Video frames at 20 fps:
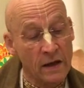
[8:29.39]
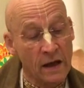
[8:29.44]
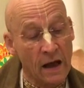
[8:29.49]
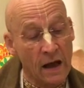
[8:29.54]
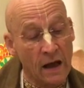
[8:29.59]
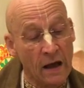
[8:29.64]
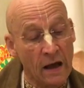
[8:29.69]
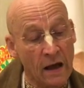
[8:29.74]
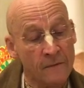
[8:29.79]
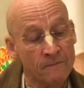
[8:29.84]

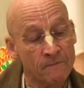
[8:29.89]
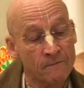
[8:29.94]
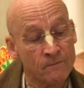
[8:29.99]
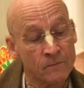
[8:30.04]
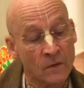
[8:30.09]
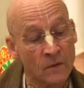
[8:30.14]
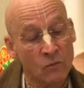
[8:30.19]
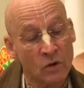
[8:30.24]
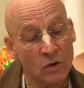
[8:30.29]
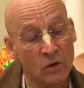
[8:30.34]
in
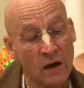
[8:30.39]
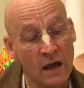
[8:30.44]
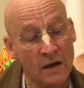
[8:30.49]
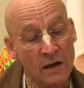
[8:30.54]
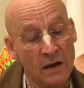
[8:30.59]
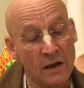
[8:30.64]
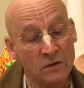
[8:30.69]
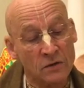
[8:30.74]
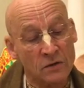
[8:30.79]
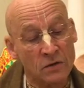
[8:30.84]
relationship with
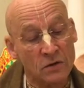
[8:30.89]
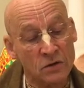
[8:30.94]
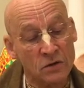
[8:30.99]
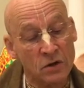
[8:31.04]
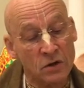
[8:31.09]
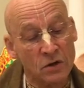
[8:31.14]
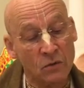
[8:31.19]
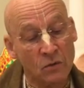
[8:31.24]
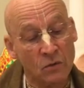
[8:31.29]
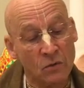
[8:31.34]
our Guru
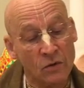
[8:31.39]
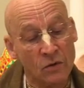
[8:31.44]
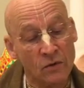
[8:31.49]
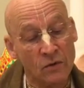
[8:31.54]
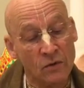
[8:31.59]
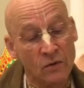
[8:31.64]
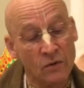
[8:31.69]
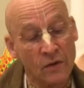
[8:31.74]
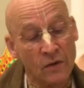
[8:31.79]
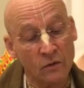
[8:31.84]

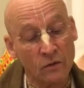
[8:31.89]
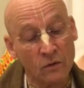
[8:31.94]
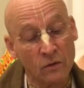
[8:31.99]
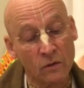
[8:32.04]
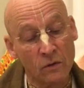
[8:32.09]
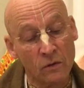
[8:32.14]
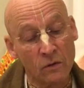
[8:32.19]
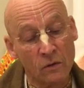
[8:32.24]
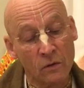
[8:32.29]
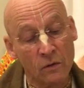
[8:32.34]
and
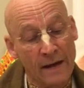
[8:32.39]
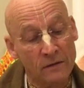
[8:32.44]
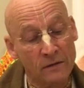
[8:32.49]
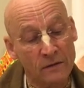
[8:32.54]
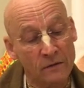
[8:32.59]
Krishna.